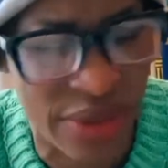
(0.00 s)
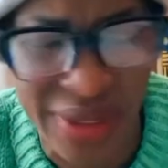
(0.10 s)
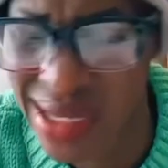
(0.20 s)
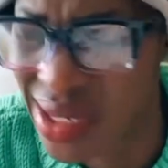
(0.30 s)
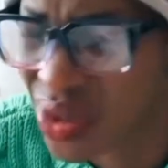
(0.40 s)

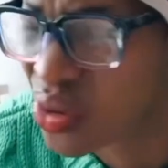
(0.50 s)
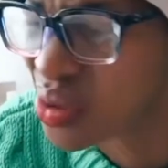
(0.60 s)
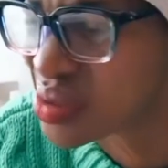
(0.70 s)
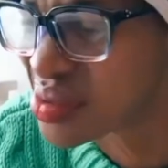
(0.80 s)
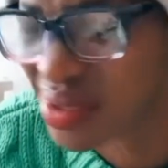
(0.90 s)

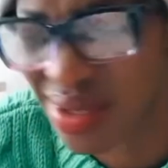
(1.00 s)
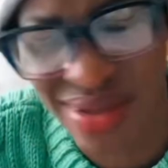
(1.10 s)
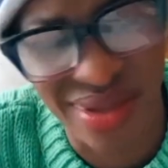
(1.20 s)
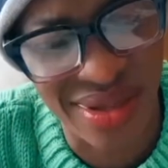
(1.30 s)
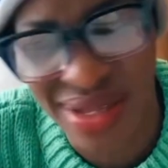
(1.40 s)
Cause
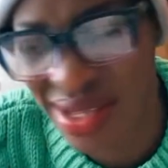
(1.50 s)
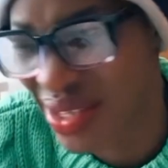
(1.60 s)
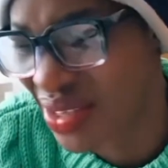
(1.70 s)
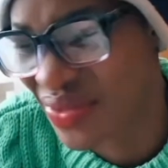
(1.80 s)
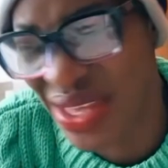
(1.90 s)

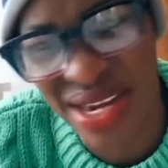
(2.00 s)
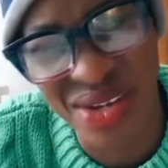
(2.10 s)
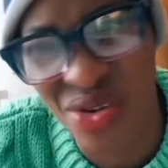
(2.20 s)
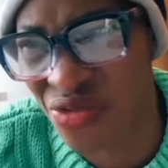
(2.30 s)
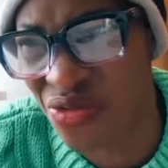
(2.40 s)
the rate of
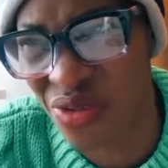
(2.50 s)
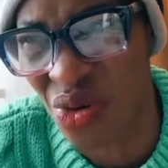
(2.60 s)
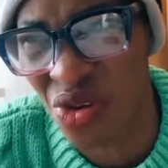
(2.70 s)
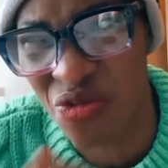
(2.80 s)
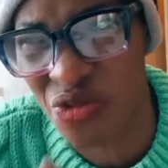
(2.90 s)

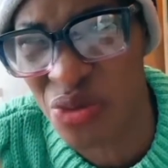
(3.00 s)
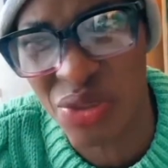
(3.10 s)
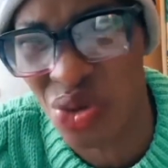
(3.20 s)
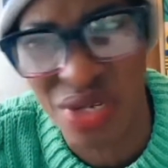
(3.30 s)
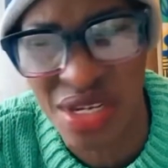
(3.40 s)

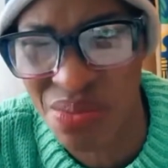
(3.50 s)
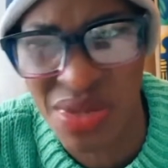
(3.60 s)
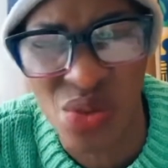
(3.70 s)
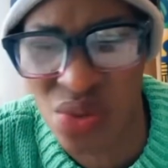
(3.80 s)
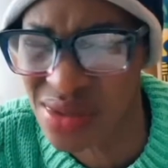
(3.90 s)
confusion in me
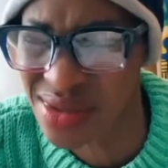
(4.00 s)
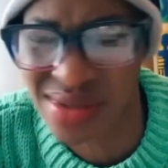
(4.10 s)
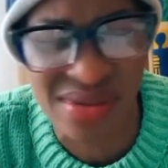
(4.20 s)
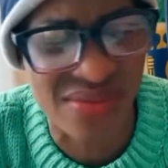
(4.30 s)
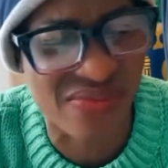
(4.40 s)
was...
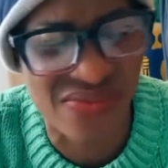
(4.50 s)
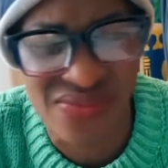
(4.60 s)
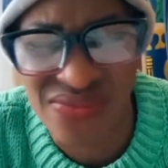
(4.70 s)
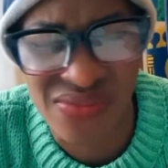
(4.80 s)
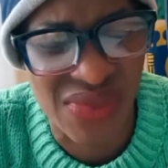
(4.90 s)

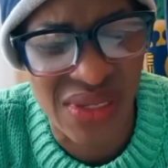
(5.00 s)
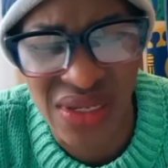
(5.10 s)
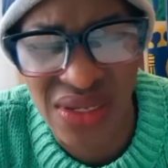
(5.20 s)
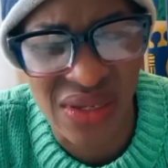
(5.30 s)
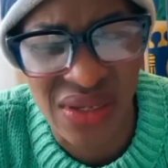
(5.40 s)

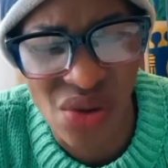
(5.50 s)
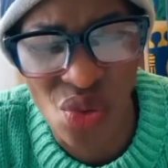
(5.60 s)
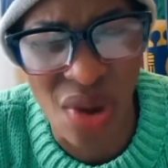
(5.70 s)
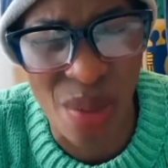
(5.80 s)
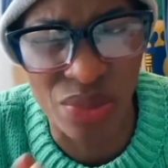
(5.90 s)
Uwa
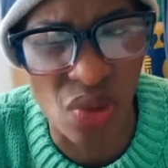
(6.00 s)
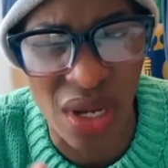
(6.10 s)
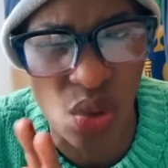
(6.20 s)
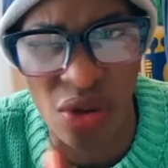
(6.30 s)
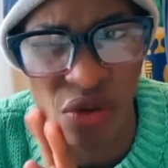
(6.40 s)
mtu
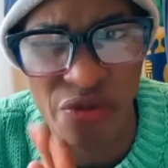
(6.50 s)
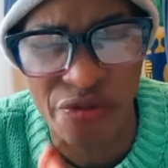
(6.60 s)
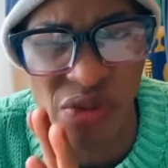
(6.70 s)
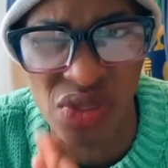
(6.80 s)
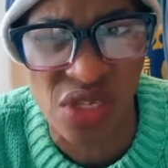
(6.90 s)
akiwa
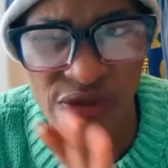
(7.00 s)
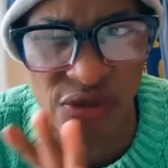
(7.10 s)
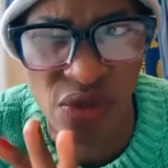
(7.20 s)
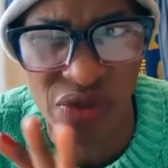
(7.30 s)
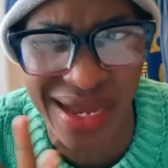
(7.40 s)
confused hivyo,
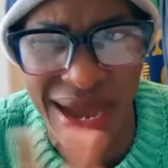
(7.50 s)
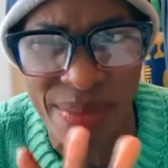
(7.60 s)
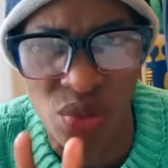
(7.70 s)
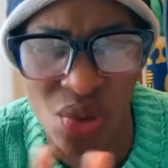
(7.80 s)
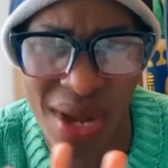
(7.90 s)
they come to
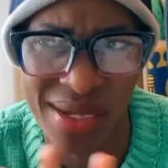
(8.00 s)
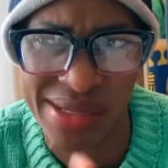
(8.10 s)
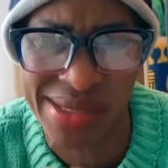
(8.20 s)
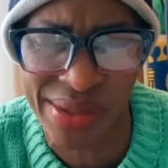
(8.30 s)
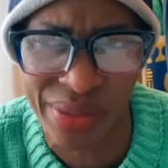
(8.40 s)
her
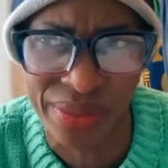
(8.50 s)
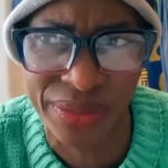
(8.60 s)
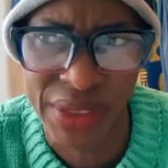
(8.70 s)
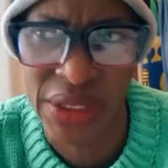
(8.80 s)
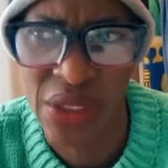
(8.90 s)
rescue.
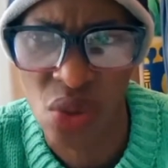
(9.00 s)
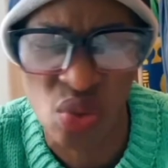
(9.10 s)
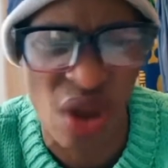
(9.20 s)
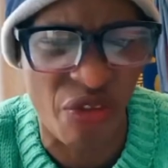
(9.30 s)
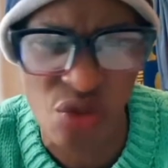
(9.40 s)

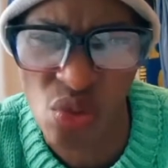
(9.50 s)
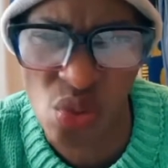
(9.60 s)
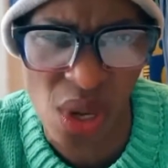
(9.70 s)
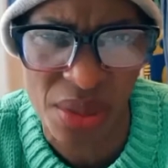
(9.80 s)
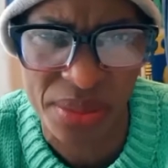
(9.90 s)
Unafungwa.
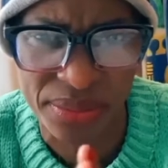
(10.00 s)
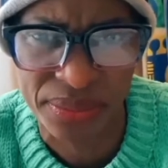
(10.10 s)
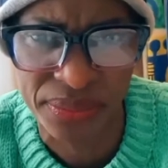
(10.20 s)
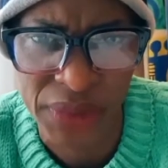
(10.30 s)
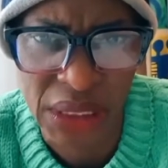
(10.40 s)

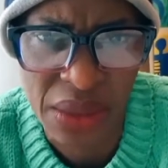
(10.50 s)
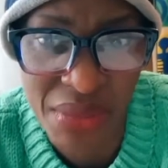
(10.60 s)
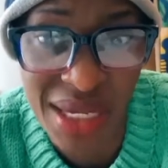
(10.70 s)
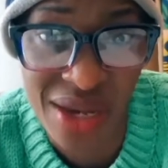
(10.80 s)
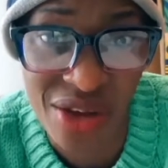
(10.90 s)
Mimi
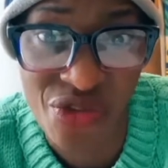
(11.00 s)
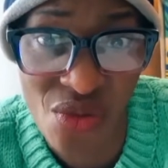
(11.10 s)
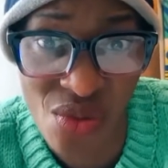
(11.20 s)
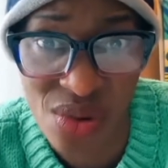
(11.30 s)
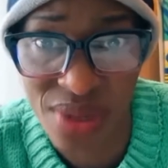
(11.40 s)

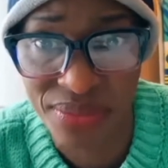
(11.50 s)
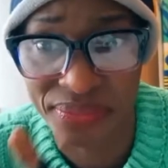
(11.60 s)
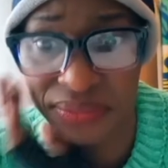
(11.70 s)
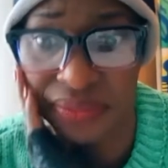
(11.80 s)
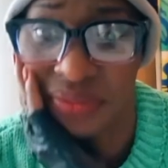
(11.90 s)
nilifungwa.
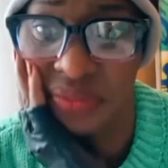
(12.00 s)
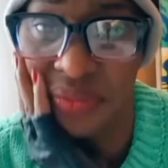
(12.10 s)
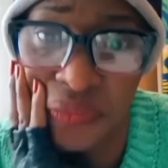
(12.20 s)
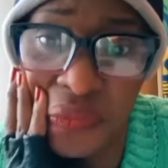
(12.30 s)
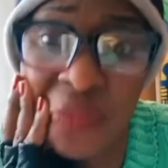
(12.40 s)

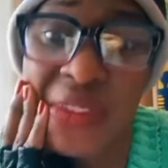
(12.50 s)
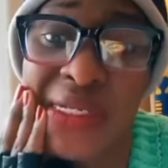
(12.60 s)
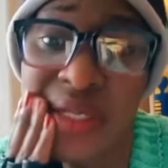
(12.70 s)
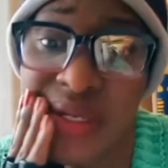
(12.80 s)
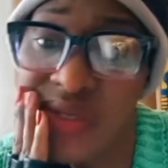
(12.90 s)

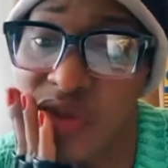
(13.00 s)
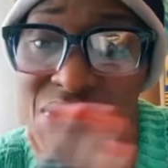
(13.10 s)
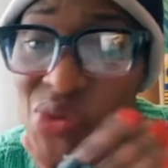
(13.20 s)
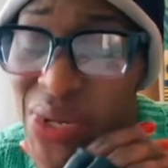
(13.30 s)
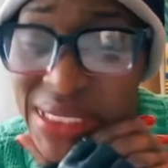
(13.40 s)
So
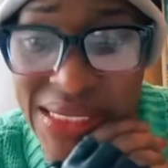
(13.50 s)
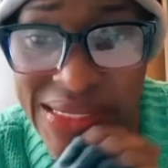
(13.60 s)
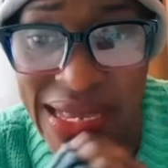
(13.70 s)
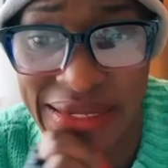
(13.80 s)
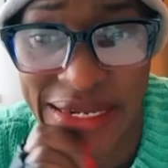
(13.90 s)
siwezi za
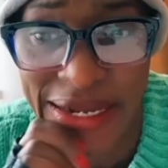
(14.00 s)
tena.